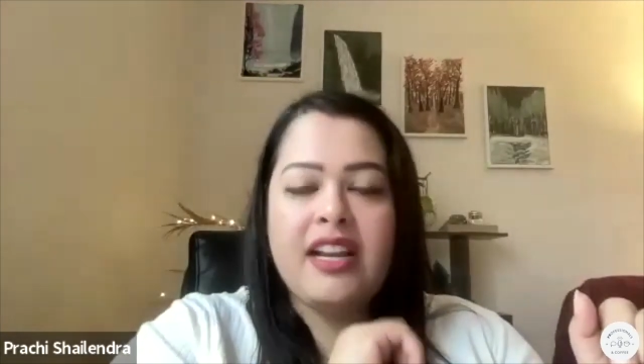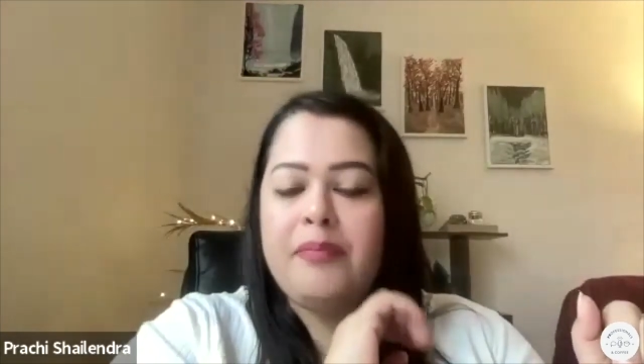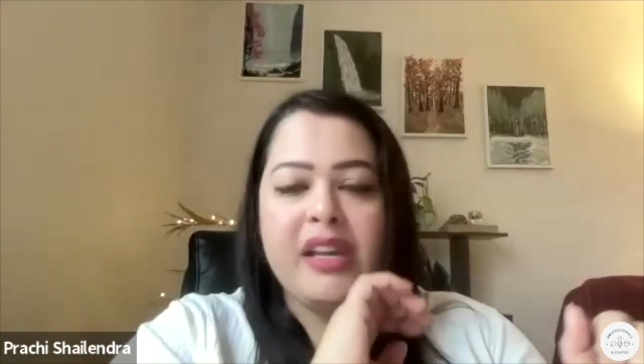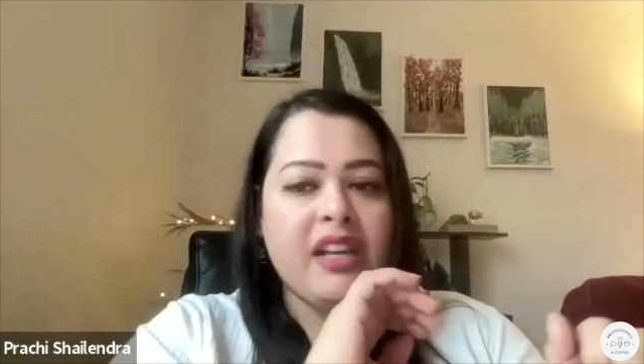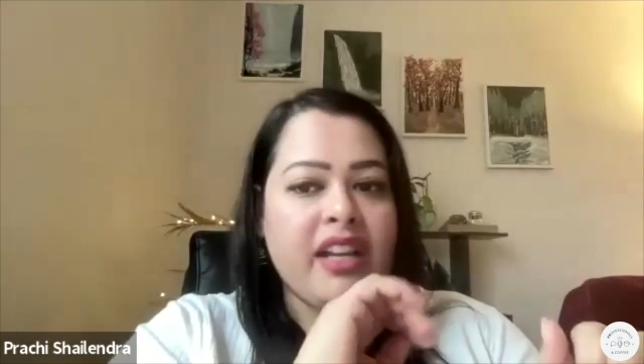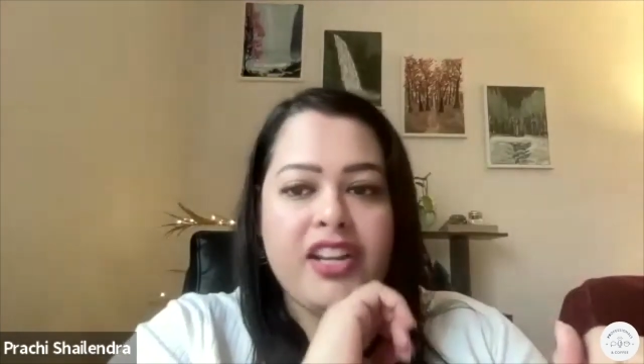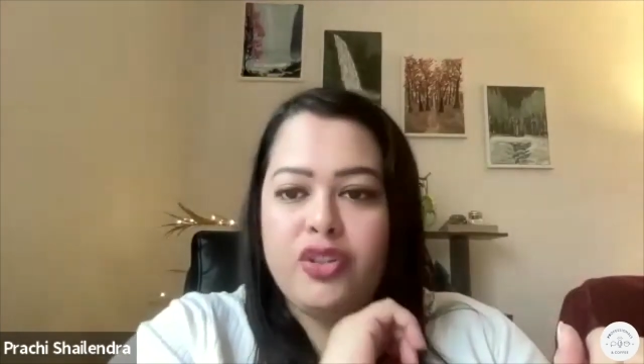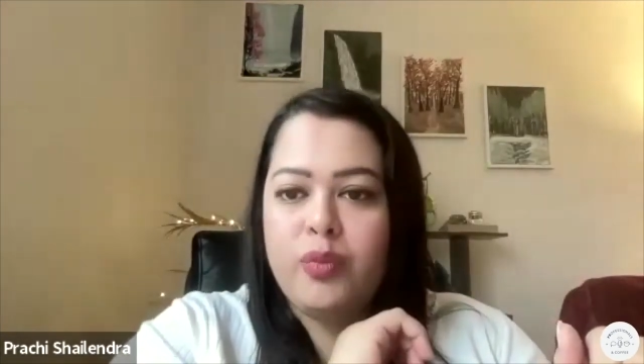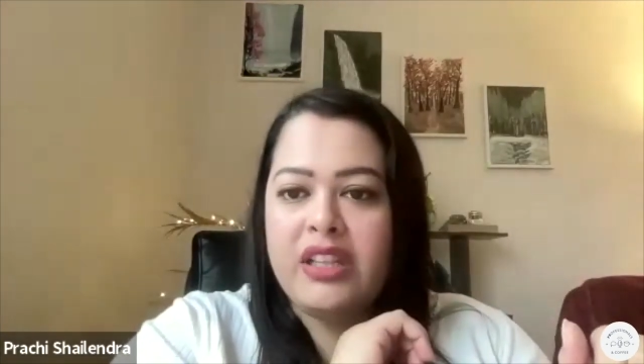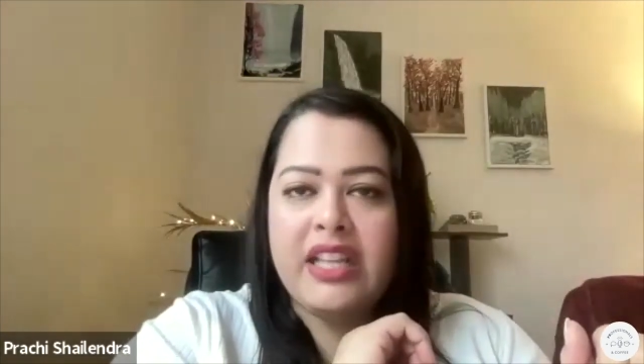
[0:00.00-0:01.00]
Let me connect
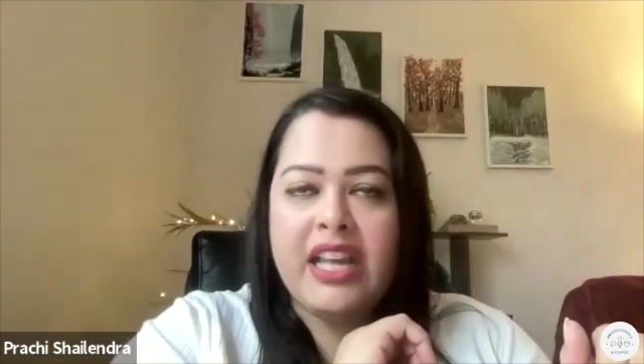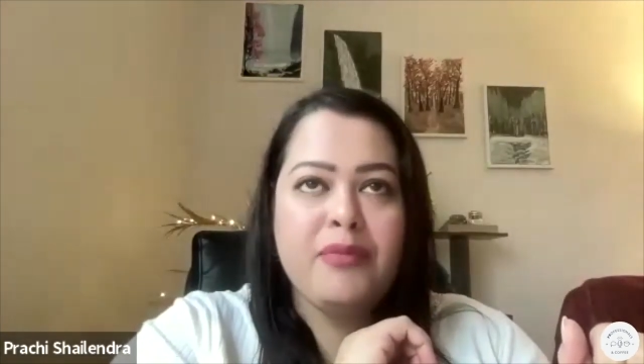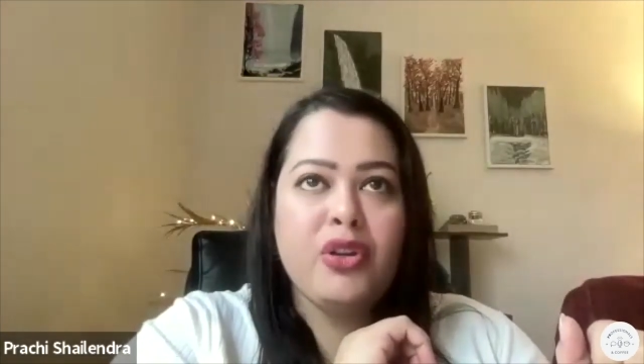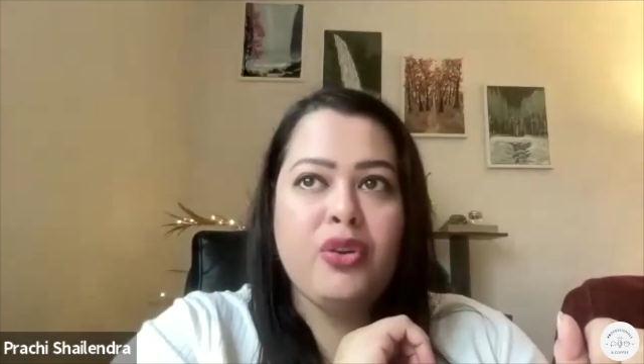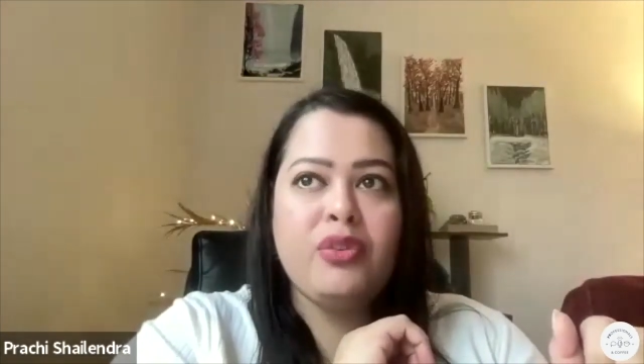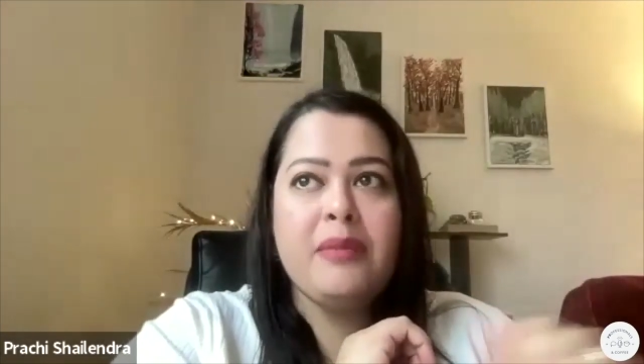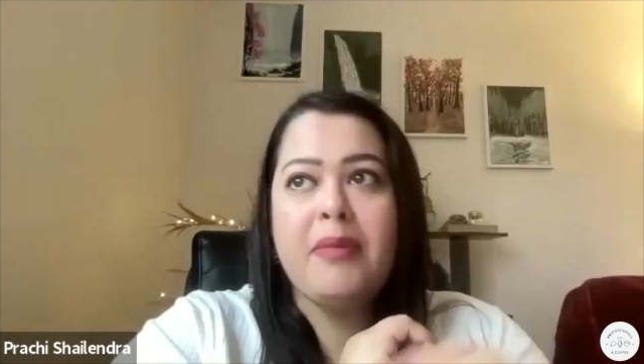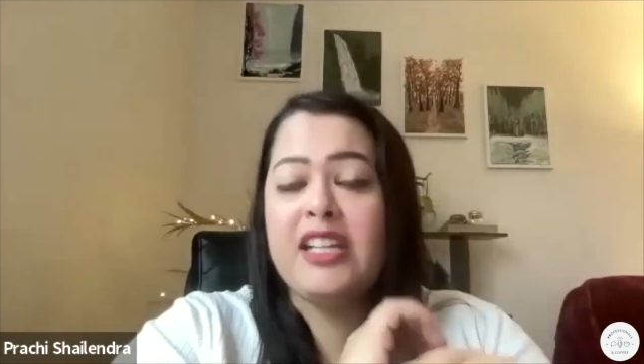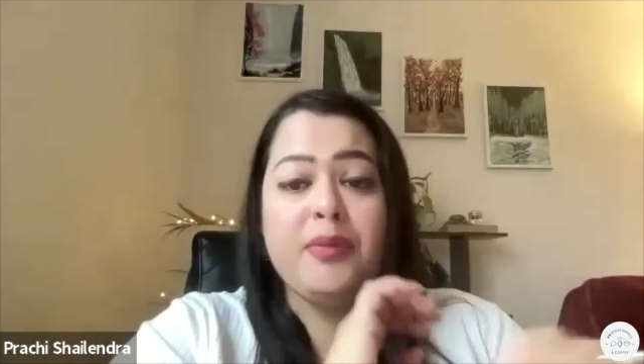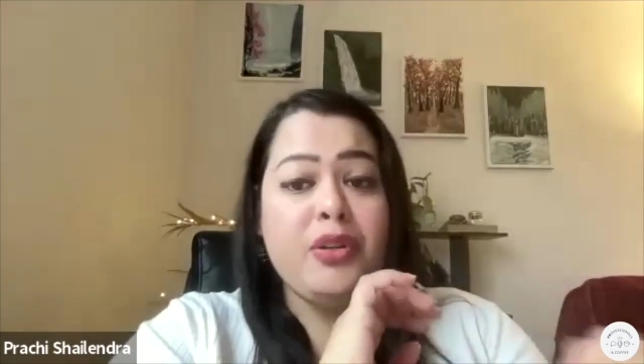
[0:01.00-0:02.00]
you with them. They
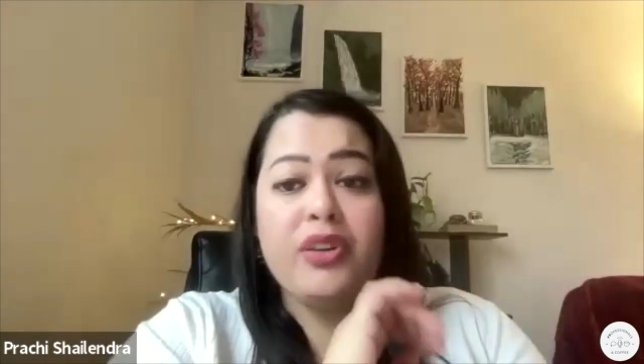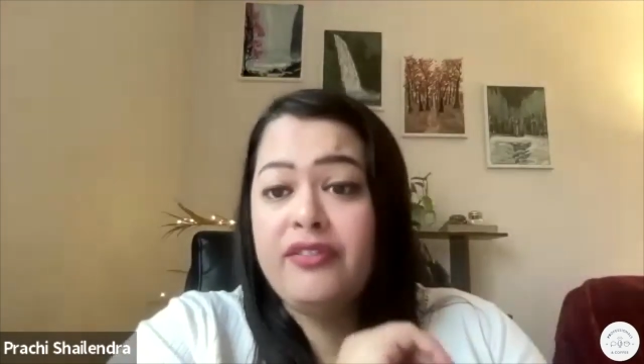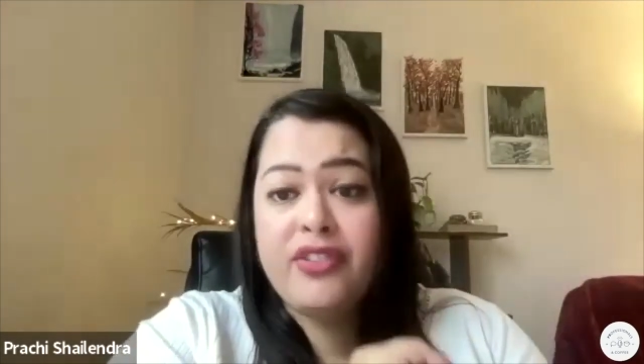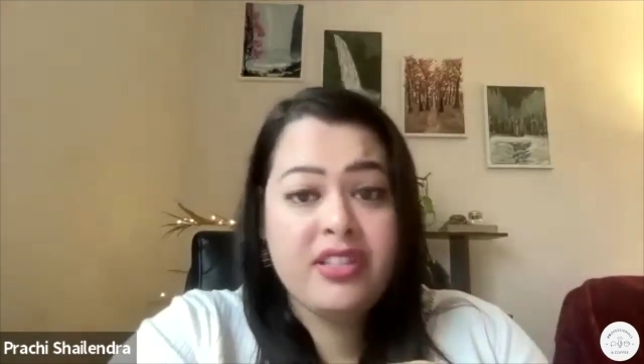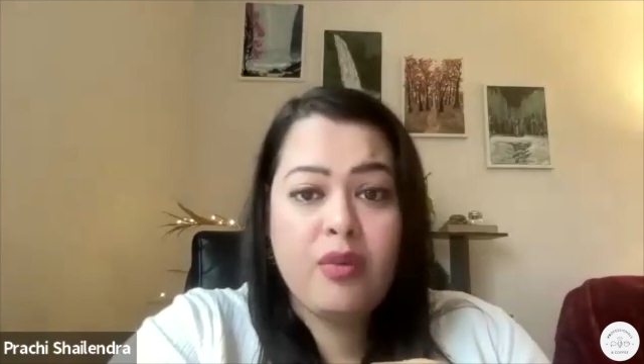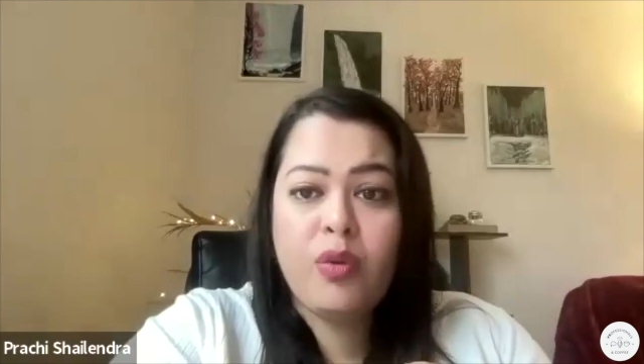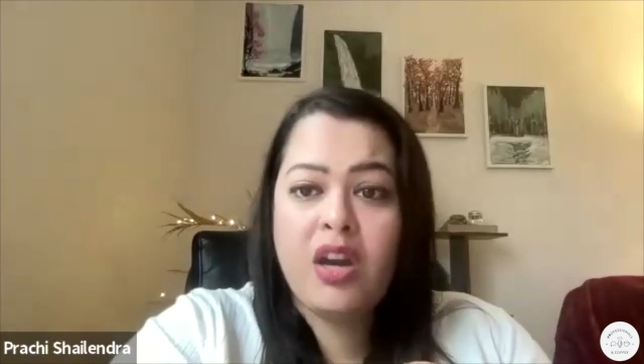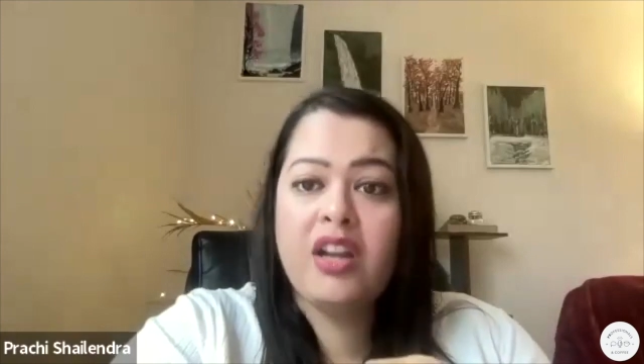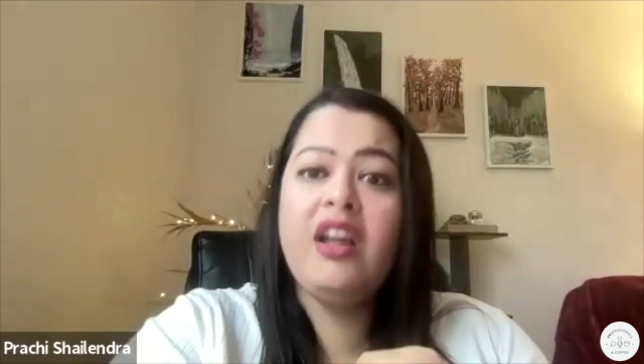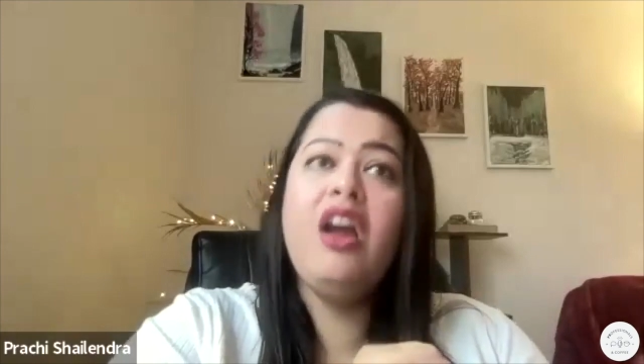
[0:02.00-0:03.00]
might be looking for someone,